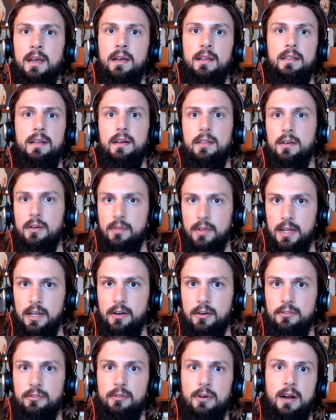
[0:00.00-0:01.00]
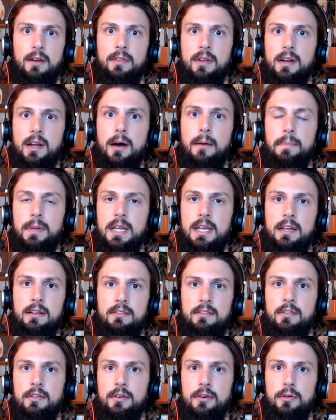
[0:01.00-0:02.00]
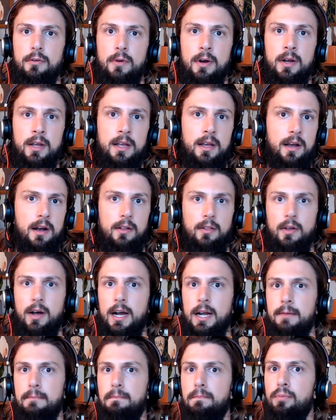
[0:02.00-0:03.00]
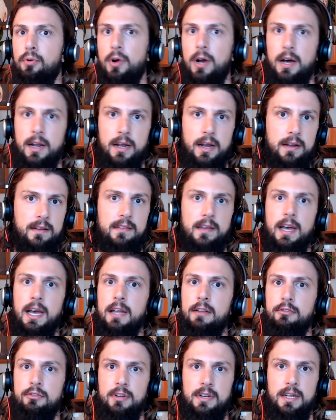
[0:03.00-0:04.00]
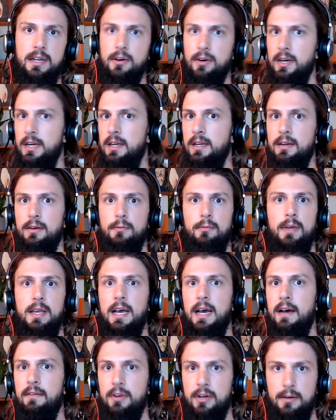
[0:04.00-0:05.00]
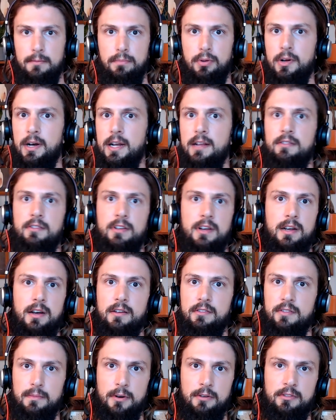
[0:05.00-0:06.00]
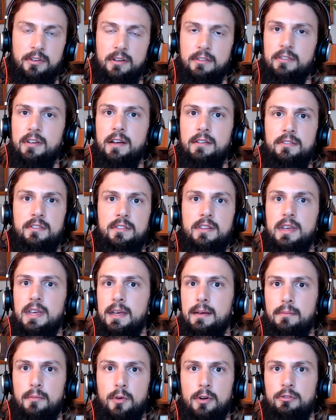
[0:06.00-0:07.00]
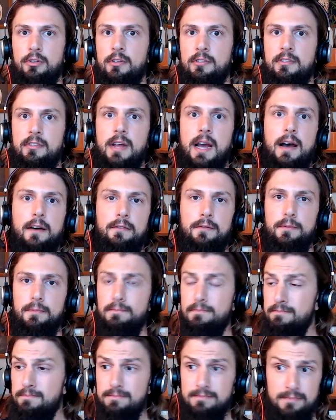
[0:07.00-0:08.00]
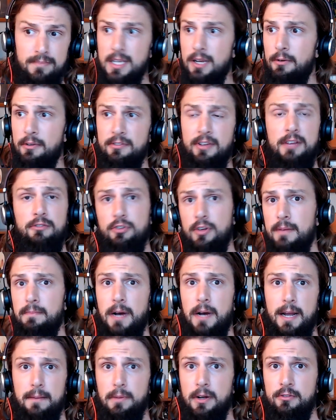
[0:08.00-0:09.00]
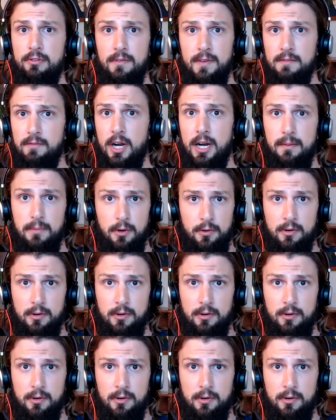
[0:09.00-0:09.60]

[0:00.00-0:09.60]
the other leaders around the company to align product engineering. We have a compliance and customer success team, which is staffed essentially by a bunch of environmental